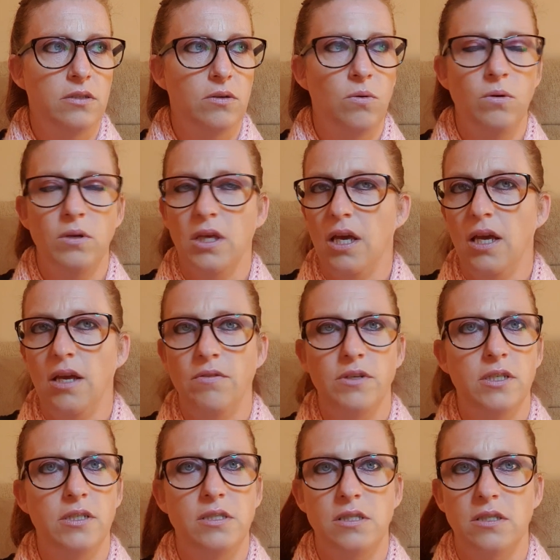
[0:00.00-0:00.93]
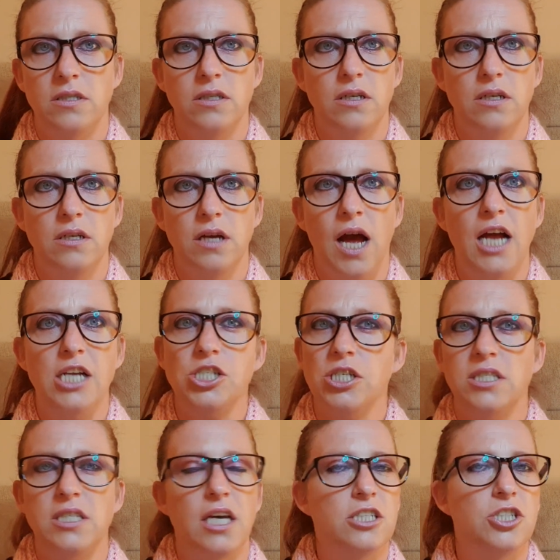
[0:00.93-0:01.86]
all you hear is
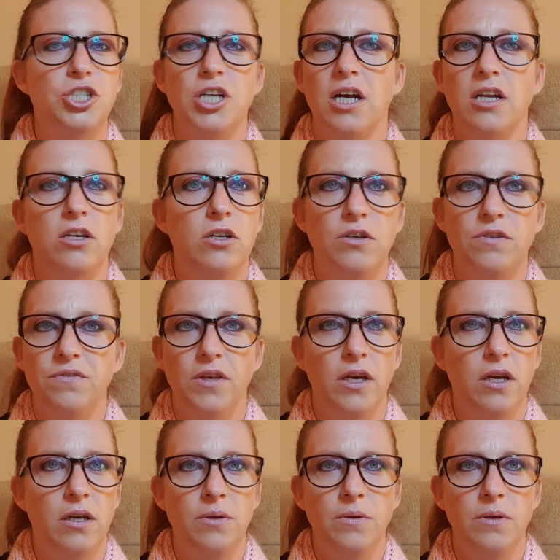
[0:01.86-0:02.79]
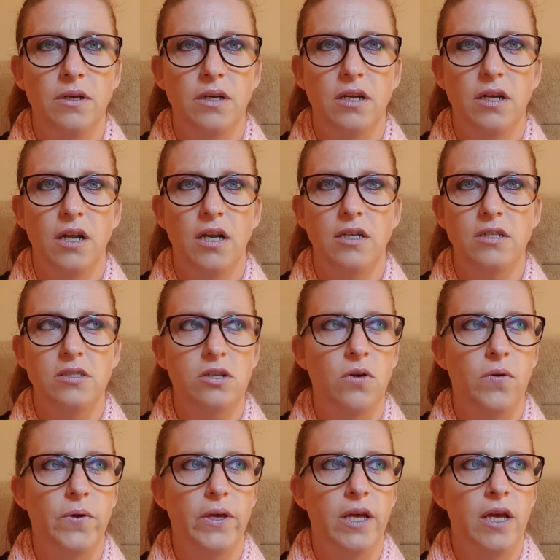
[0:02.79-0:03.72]
Ashley say to Dad, I love you. And it's
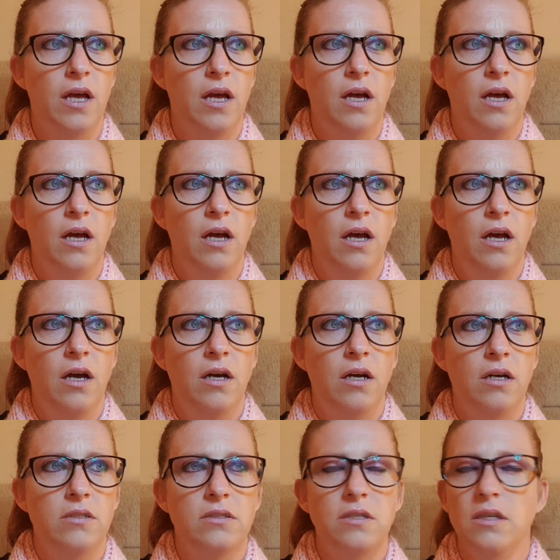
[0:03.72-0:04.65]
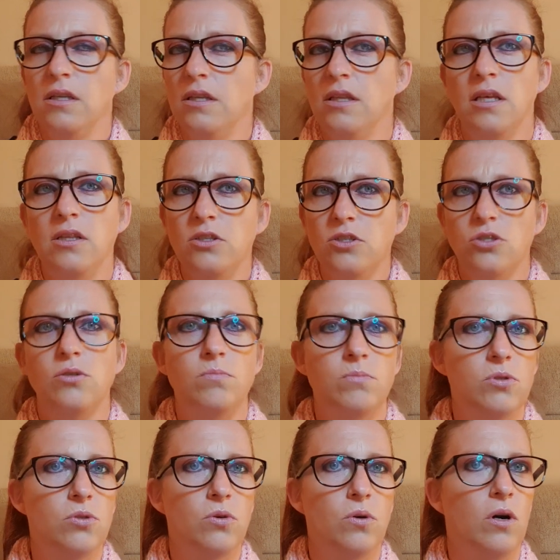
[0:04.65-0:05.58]
like, do they think there's some
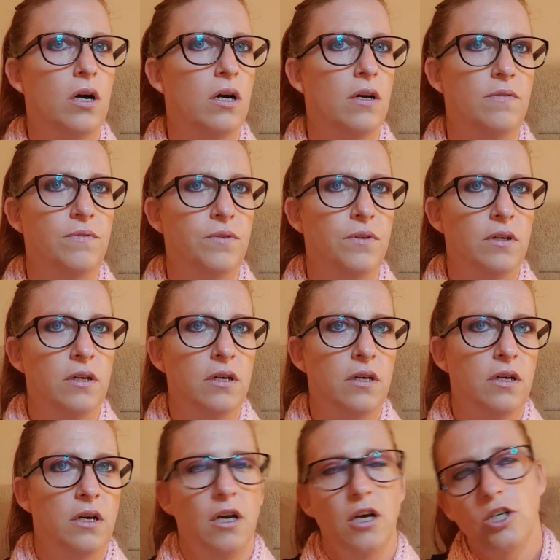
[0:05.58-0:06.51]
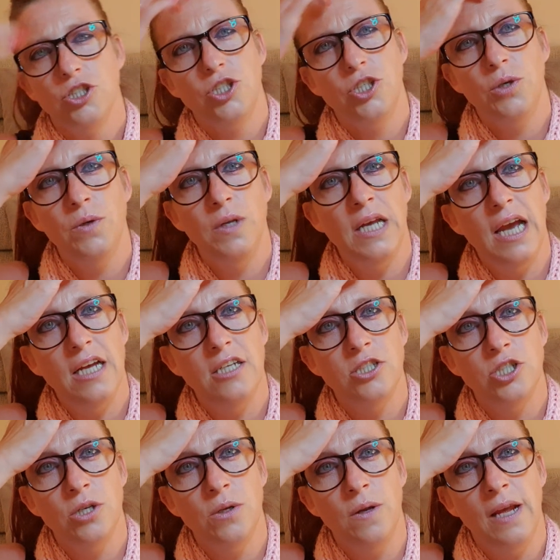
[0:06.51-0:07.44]
sort of Juliet and
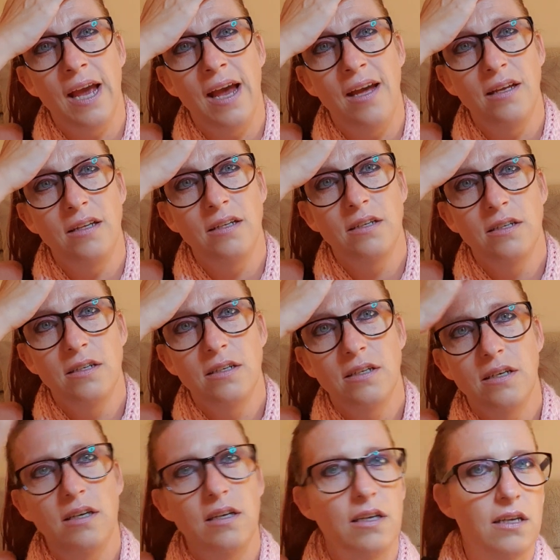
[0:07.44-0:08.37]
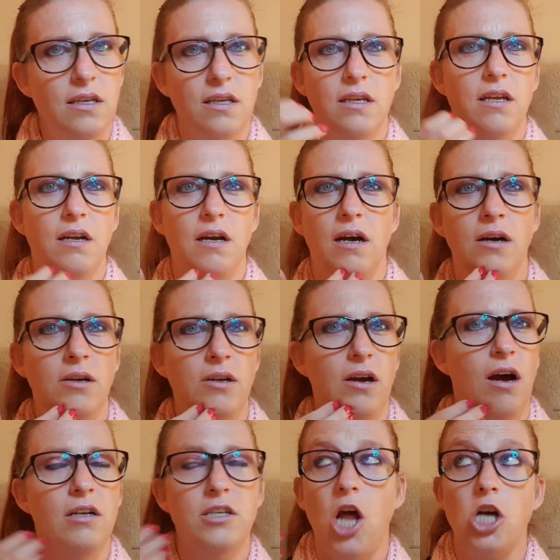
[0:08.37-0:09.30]
Juliet? You know,
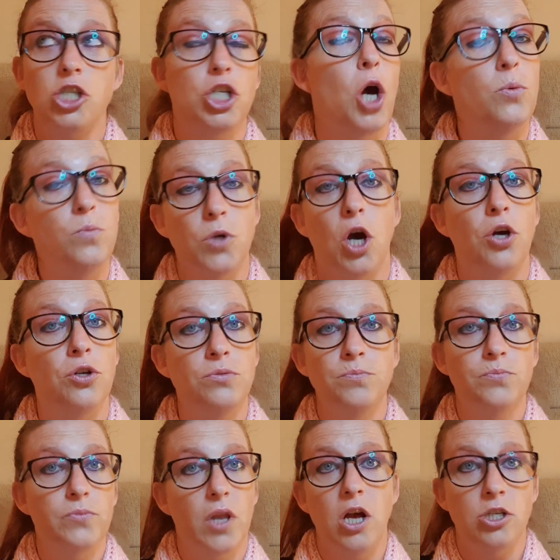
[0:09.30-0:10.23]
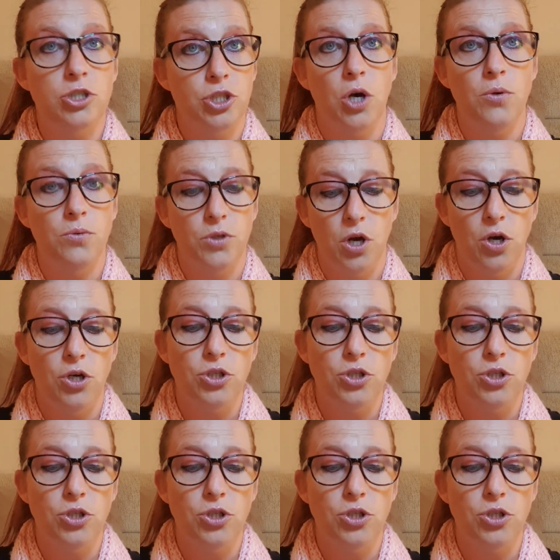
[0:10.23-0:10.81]
I don't know. I don't